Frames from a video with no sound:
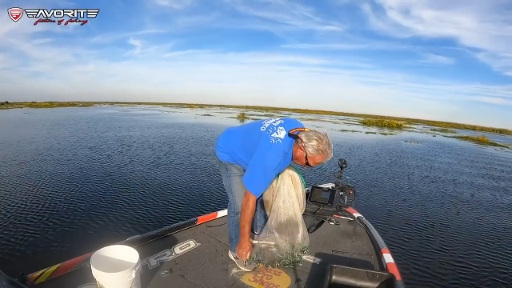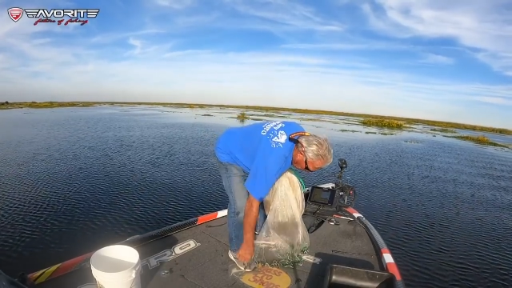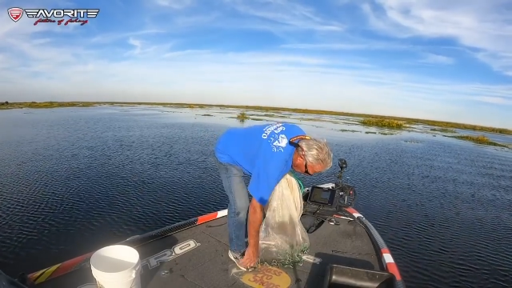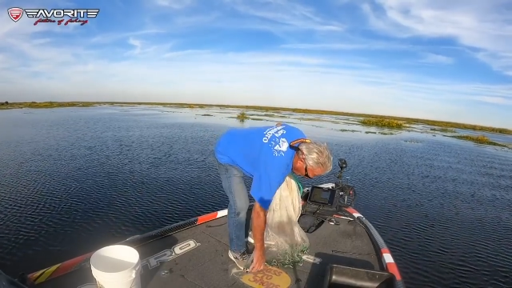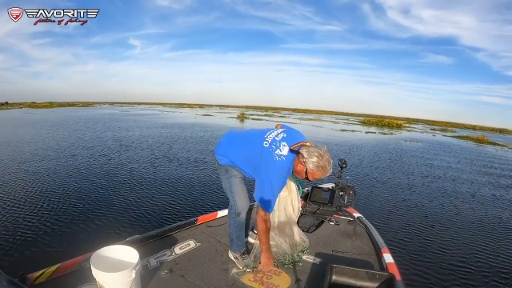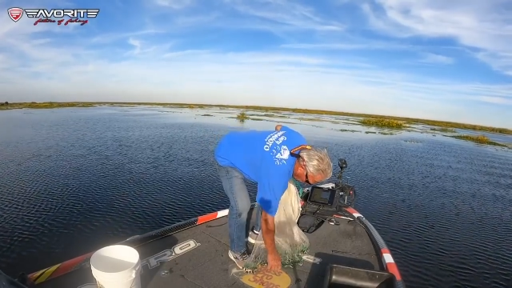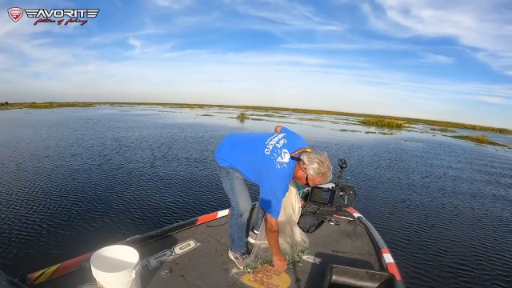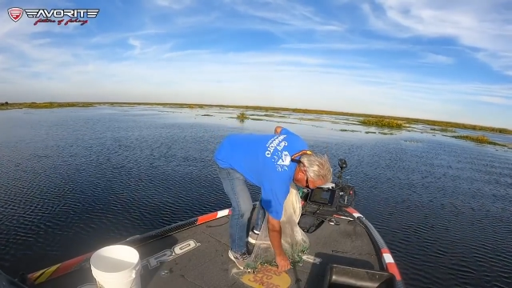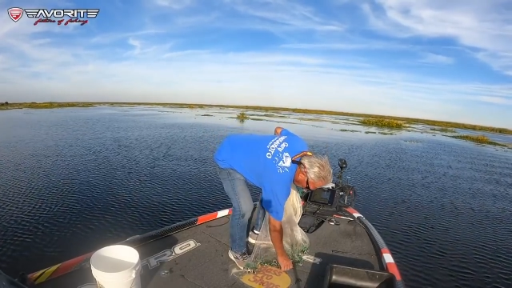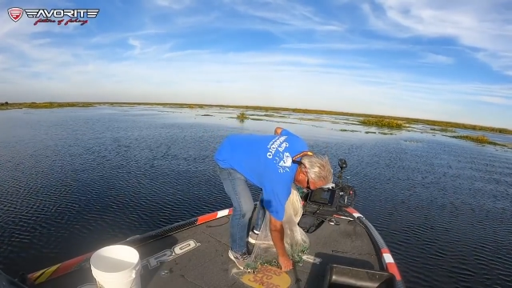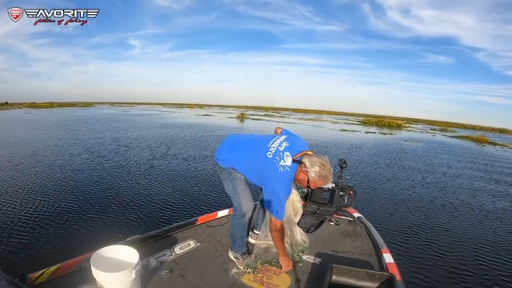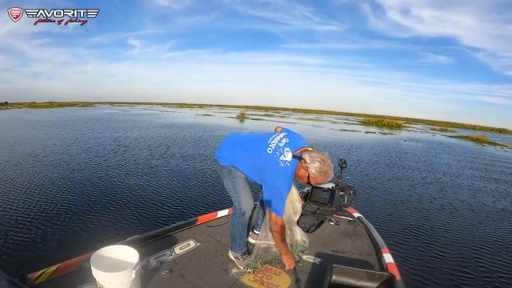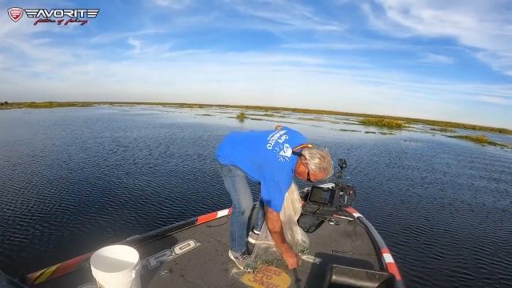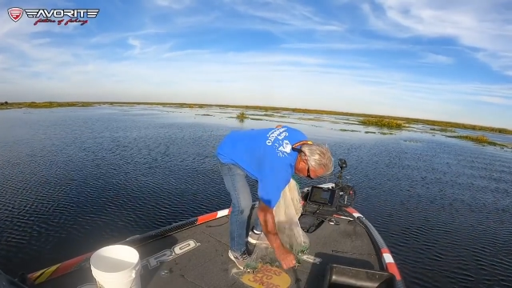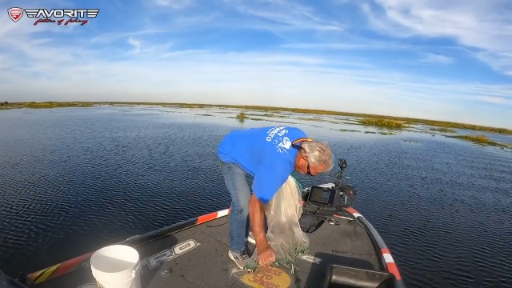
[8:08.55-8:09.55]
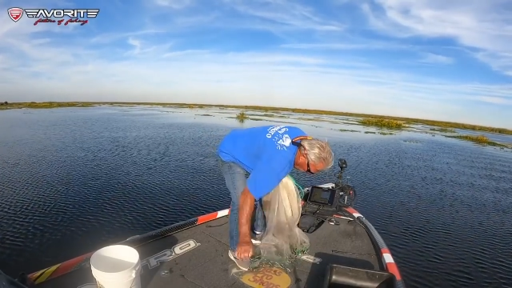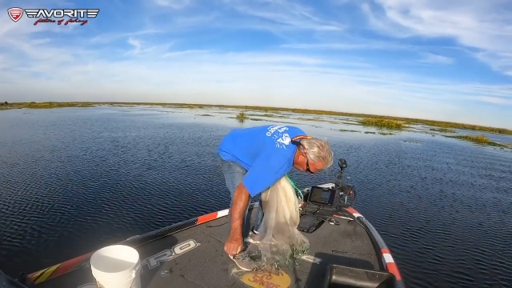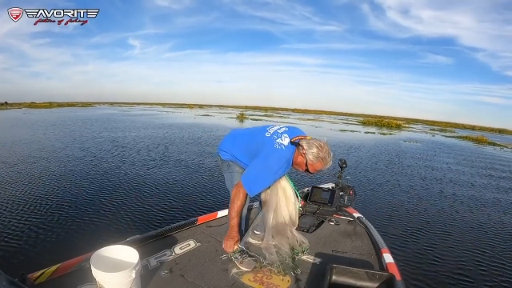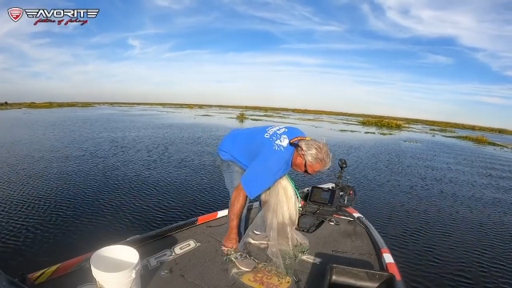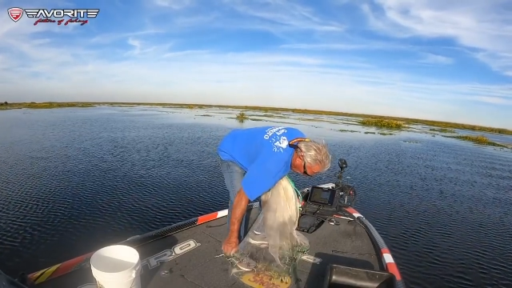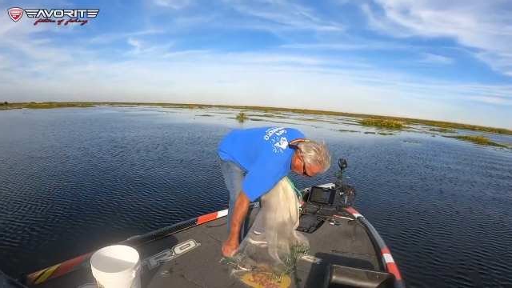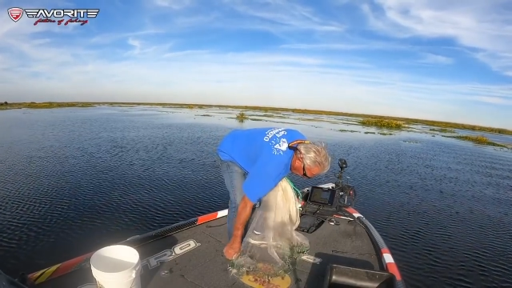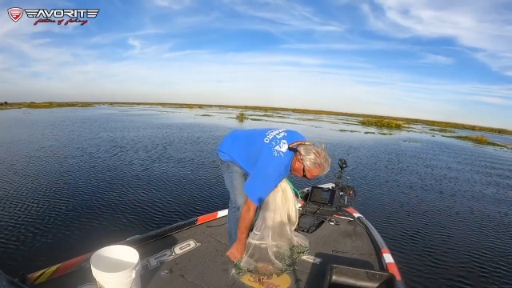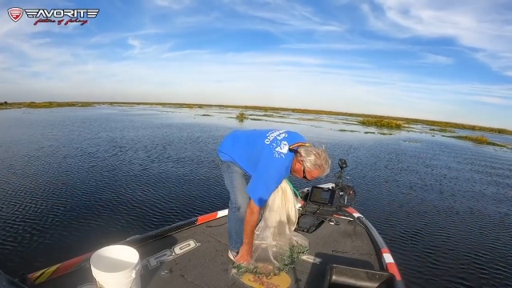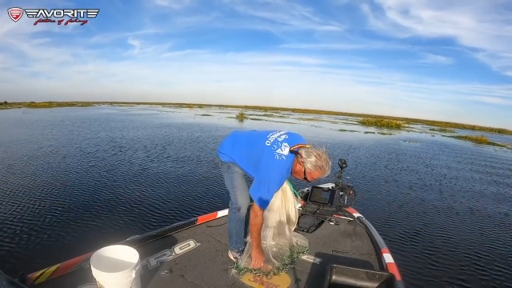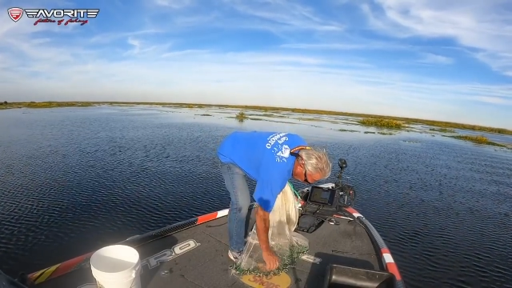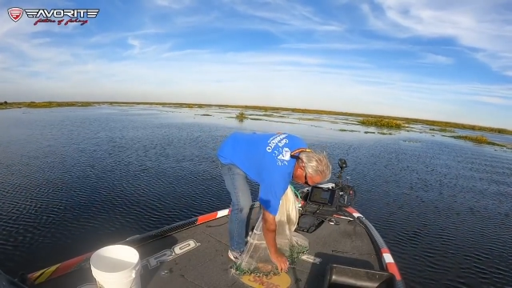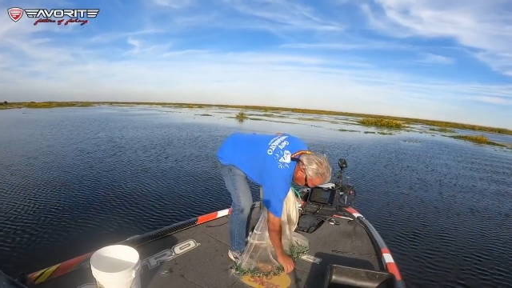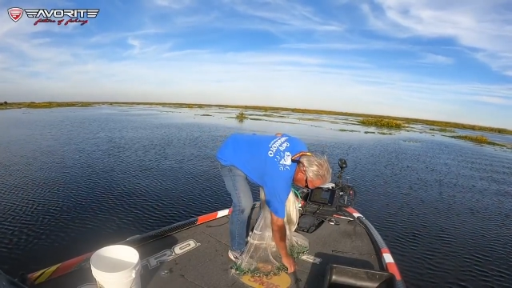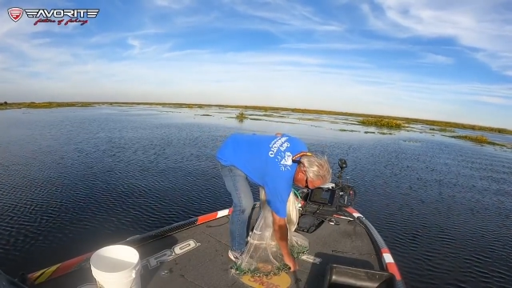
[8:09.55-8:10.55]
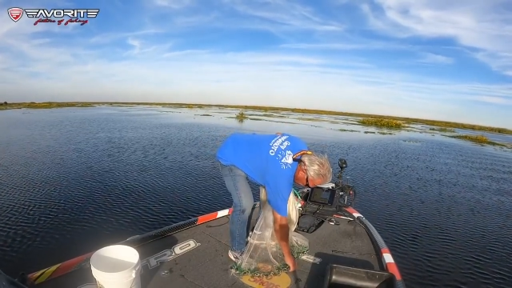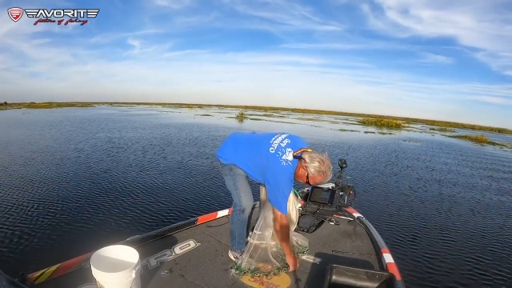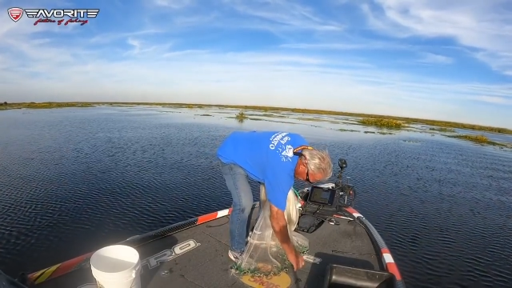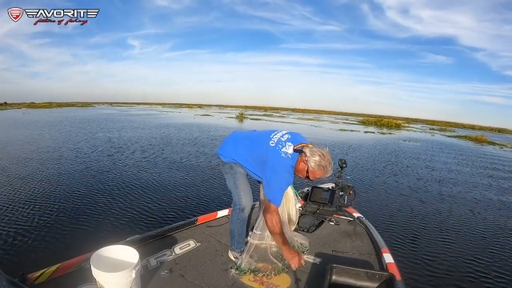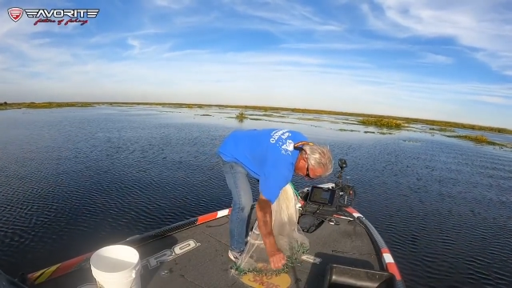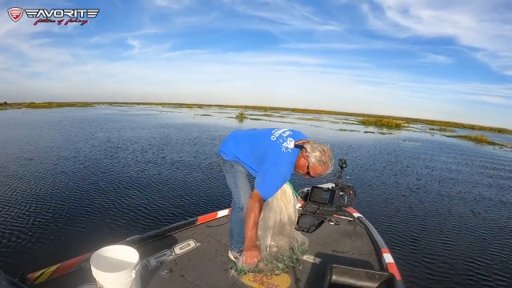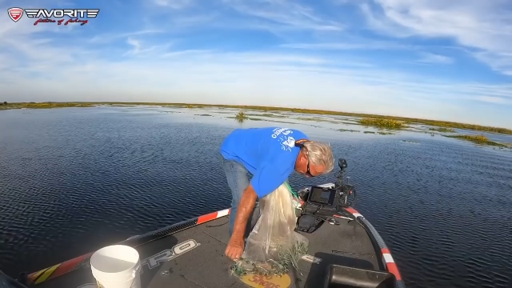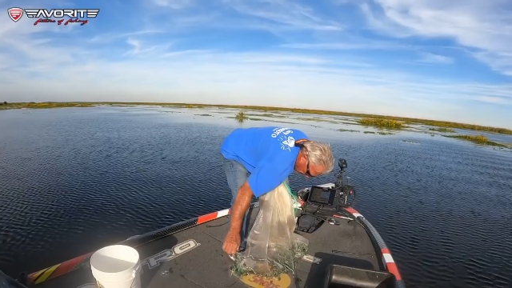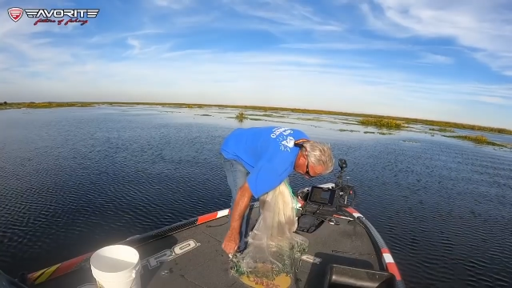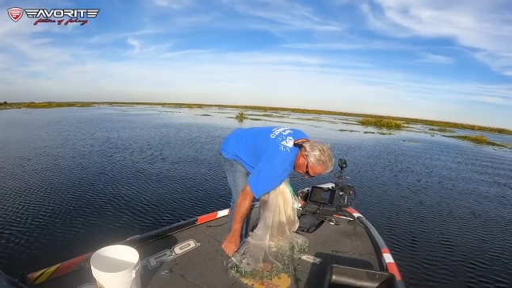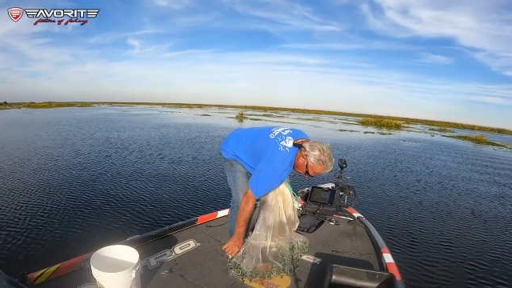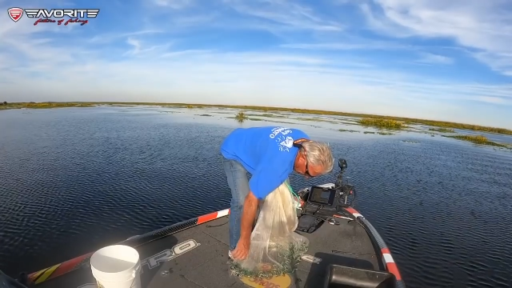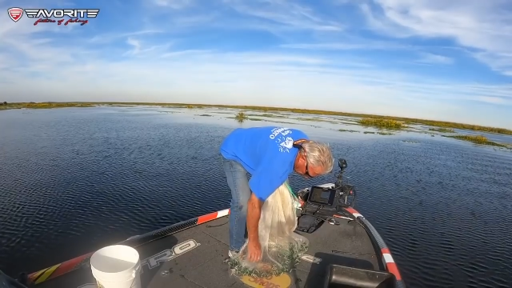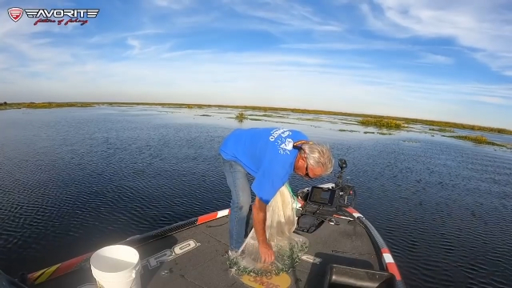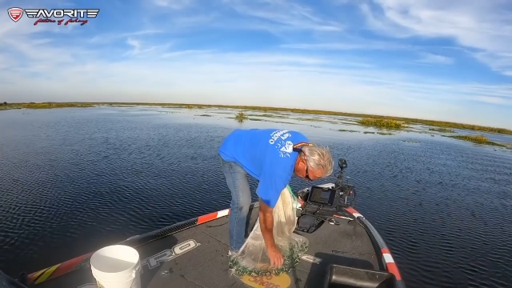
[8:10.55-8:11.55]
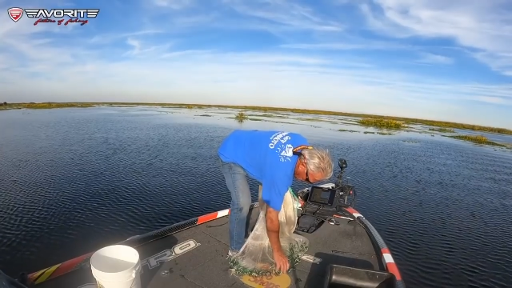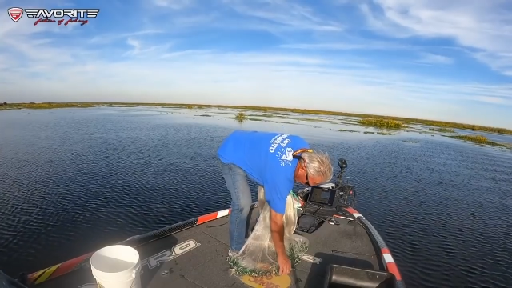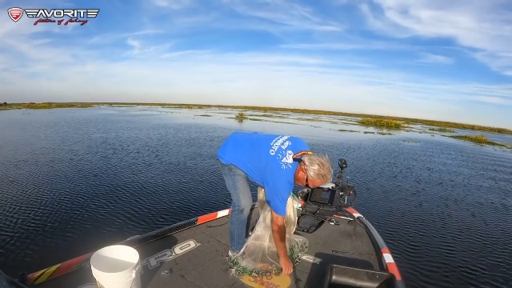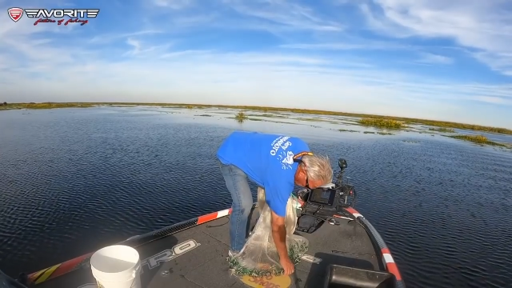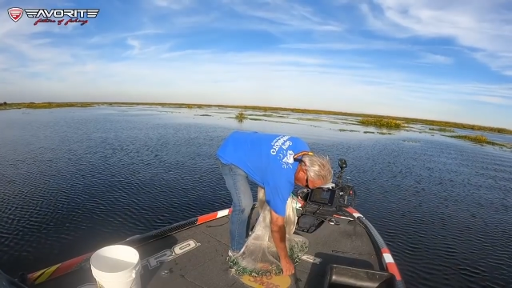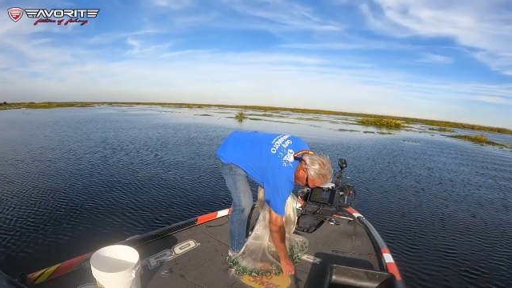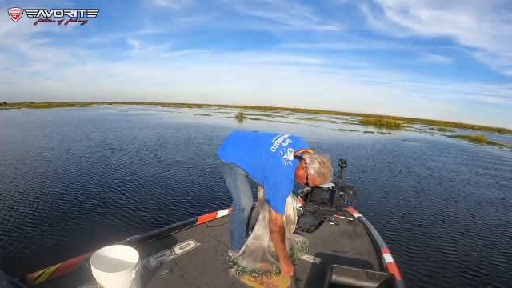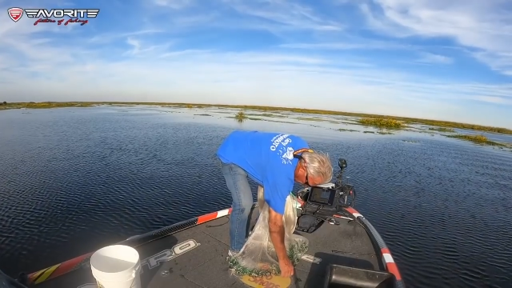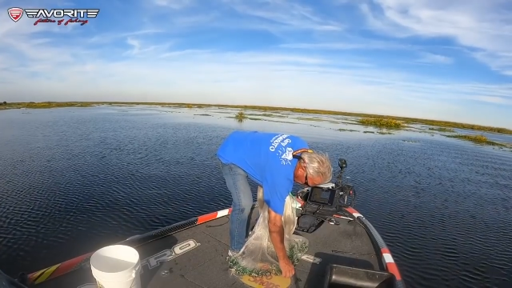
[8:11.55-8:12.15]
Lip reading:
(no speaker visible)